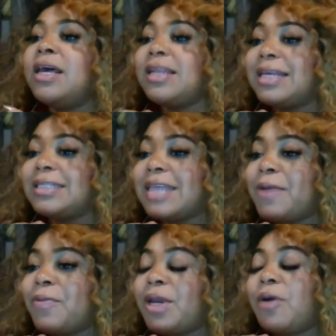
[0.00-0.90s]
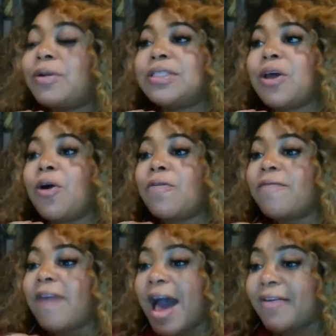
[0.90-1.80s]
let's say we only sold
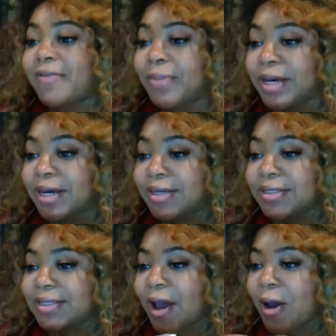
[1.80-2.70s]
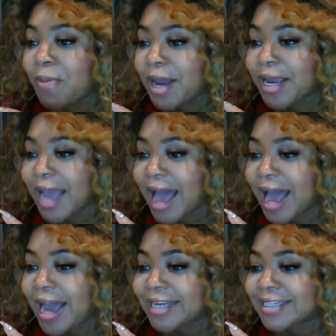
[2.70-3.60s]
5 mugs. Oh my
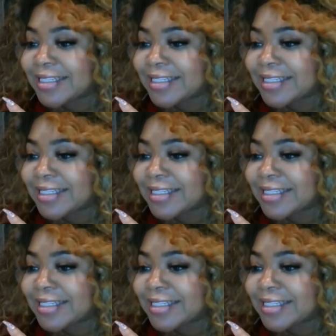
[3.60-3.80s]
gosh.